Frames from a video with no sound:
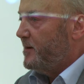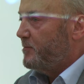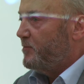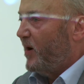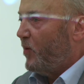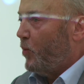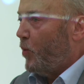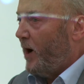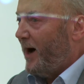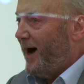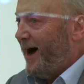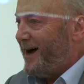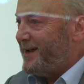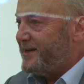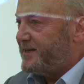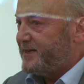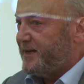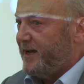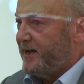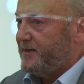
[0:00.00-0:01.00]
but what I
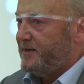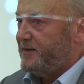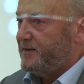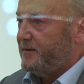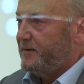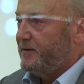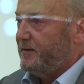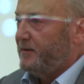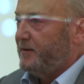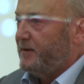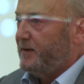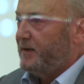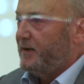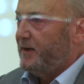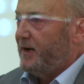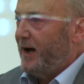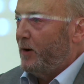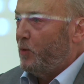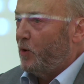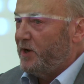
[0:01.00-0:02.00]
said.
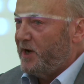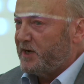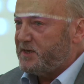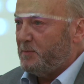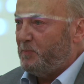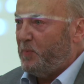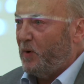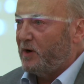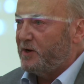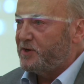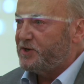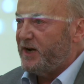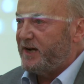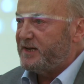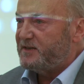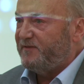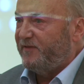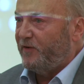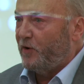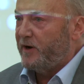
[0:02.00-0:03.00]
I will not
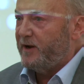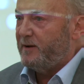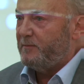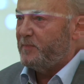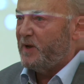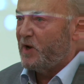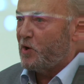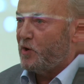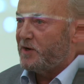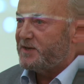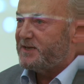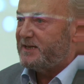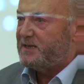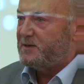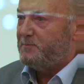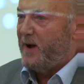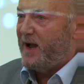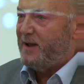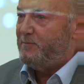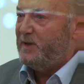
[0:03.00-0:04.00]
apologise for it because
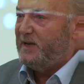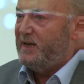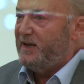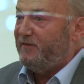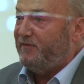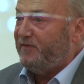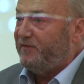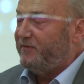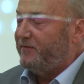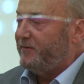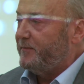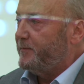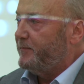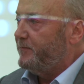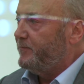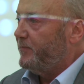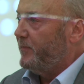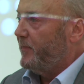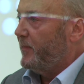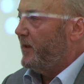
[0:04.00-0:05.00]
it's my belief.
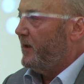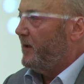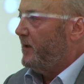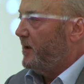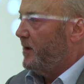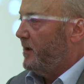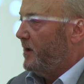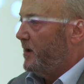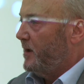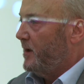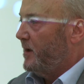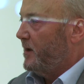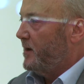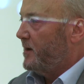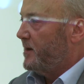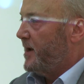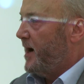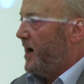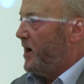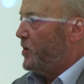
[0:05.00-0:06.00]

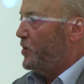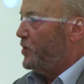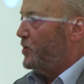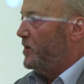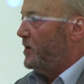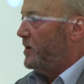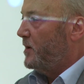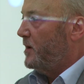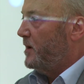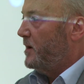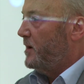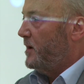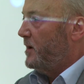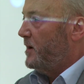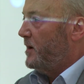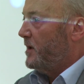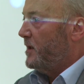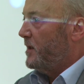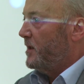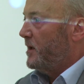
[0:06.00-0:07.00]
Now,
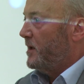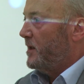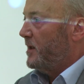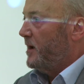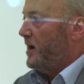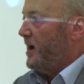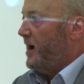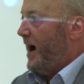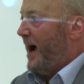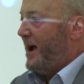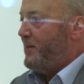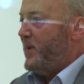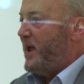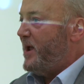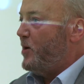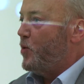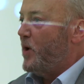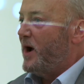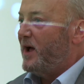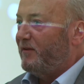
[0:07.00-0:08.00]
I
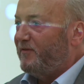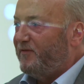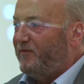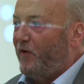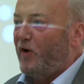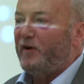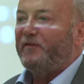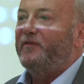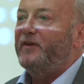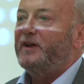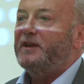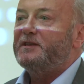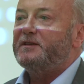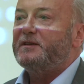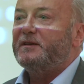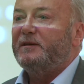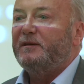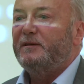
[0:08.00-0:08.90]
may well forfeit